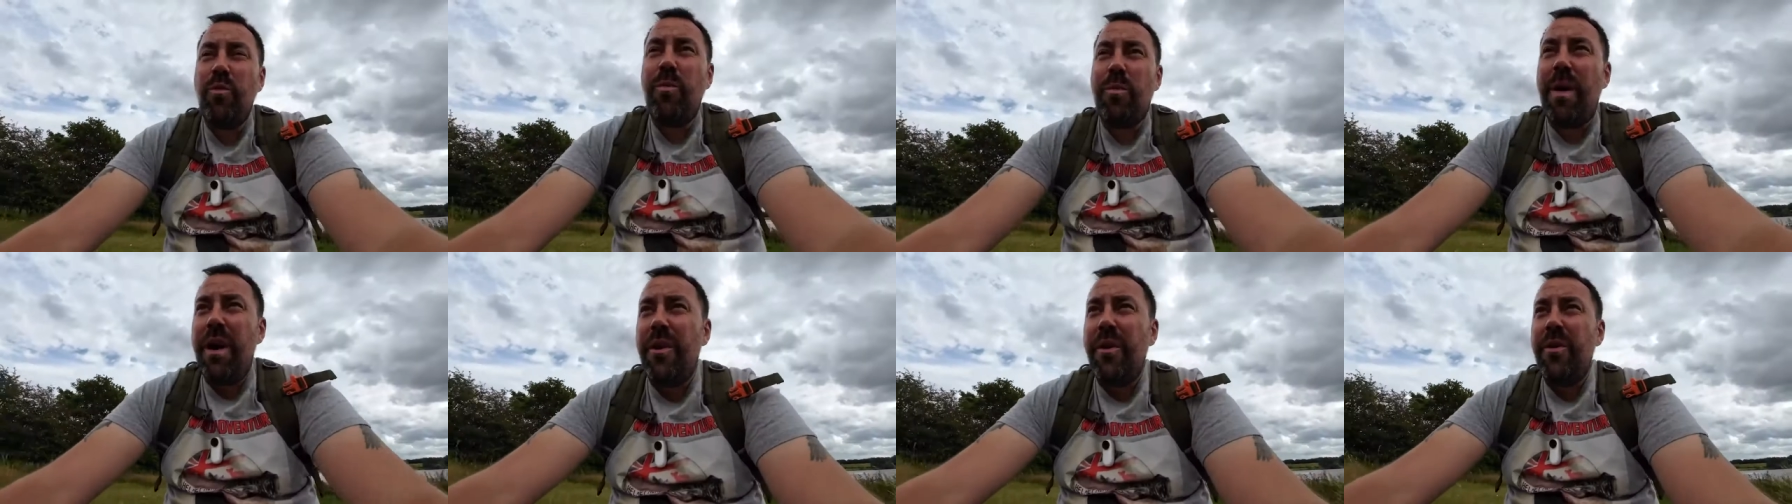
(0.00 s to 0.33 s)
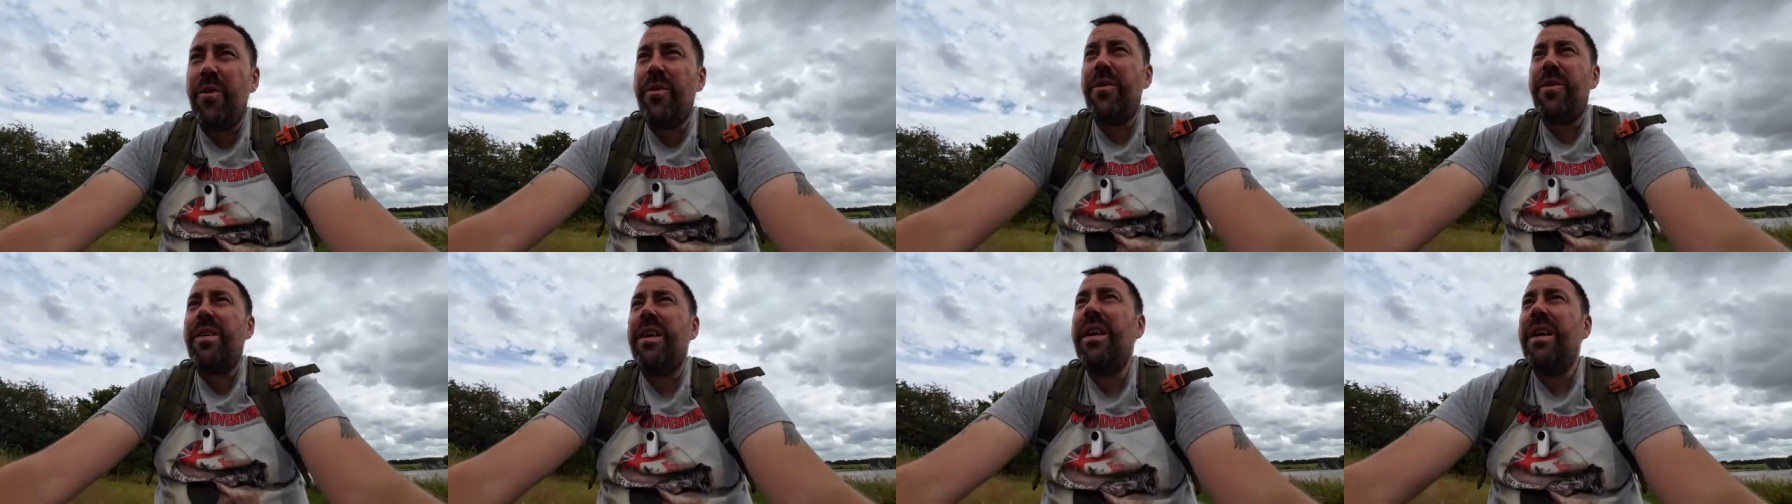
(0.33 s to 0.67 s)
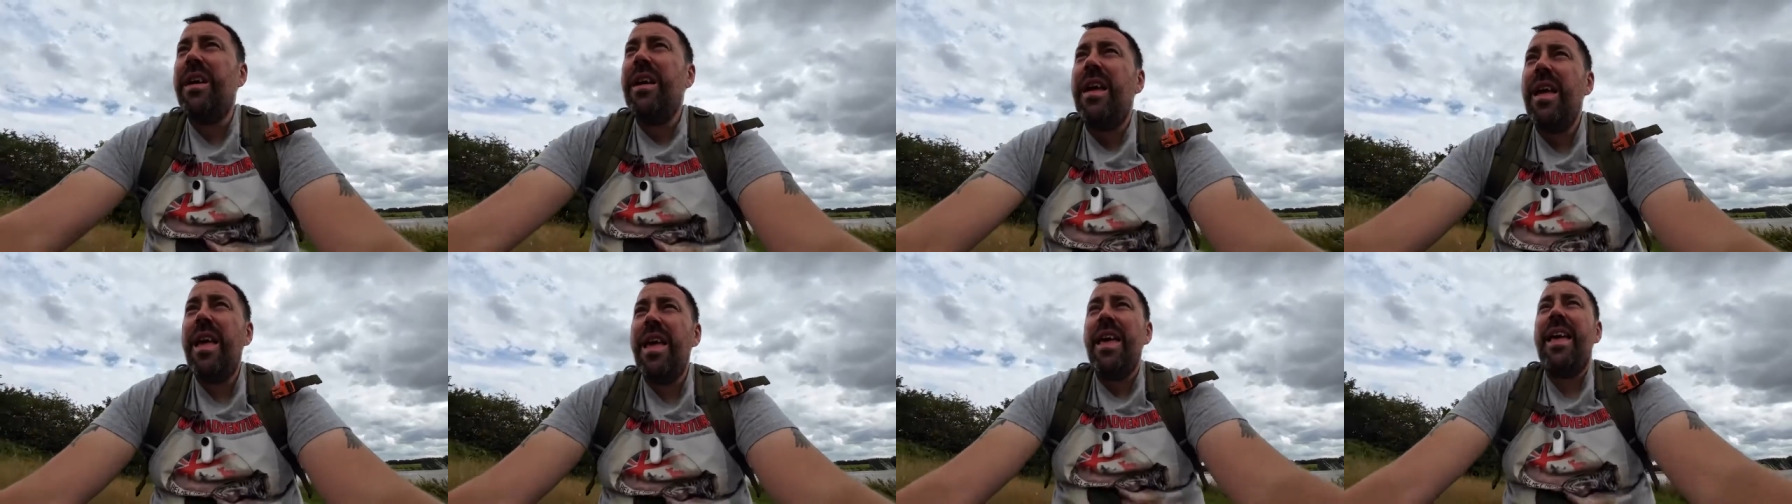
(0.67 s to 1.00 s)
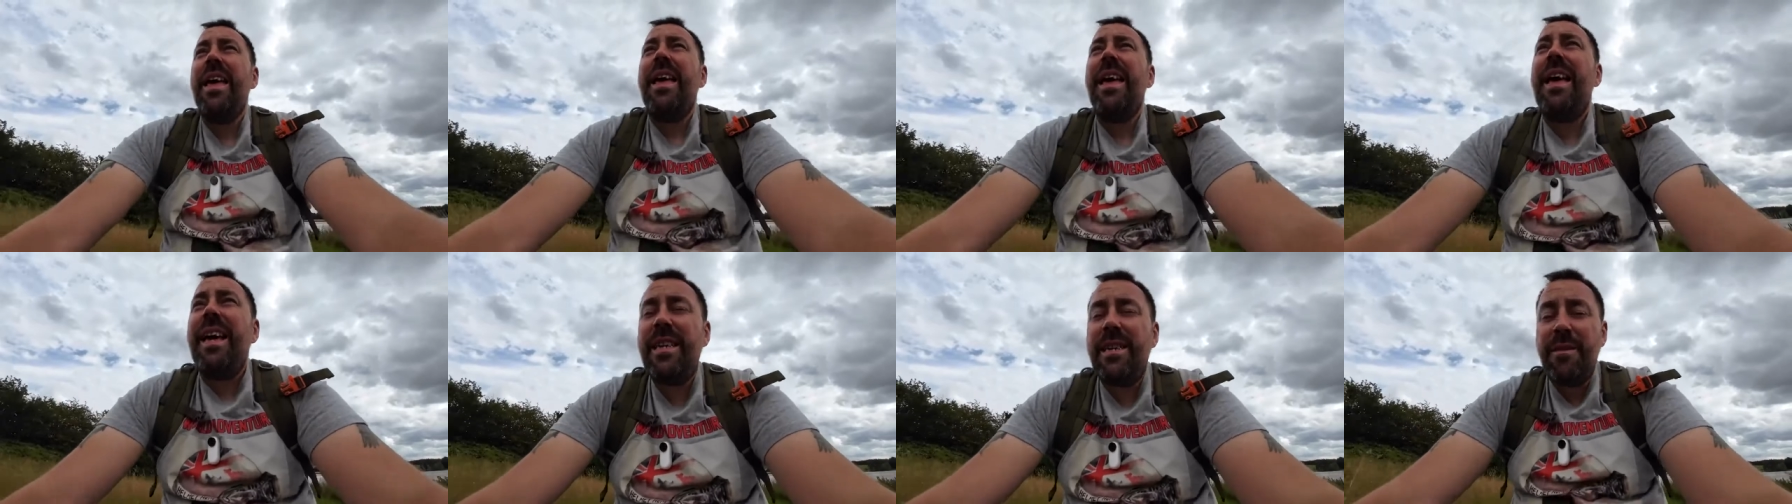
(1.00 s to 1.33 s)
mode,
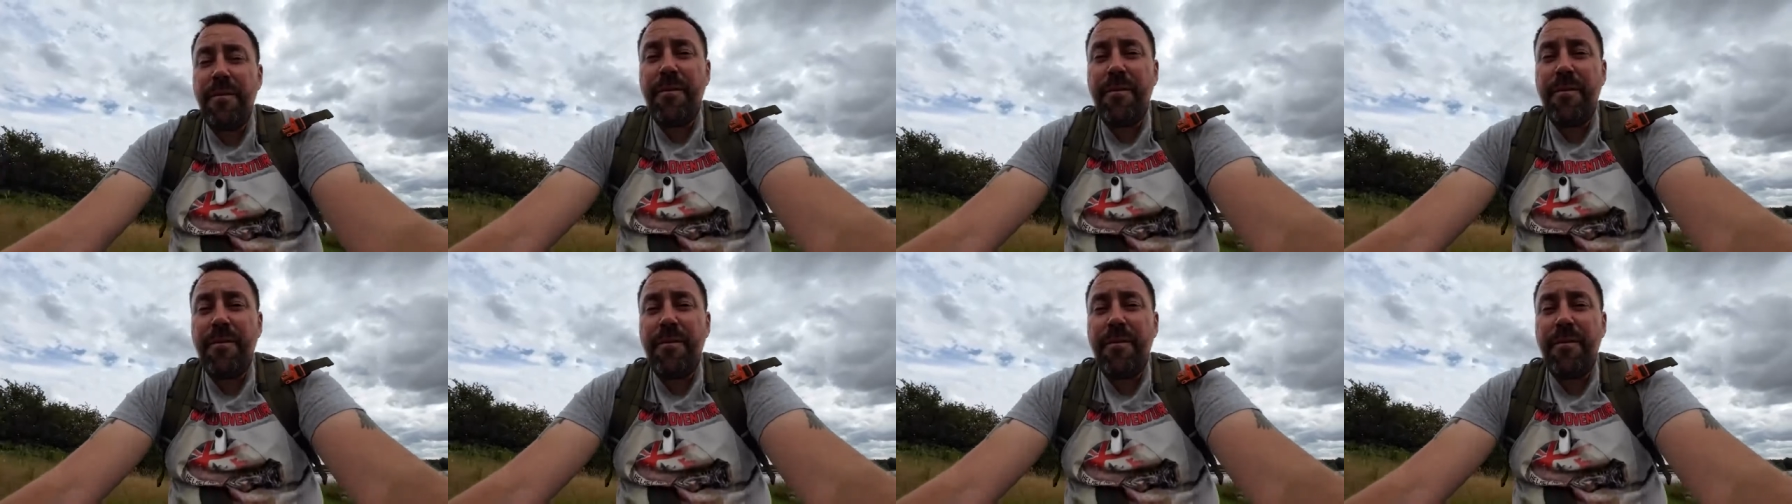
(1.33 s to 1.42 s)
is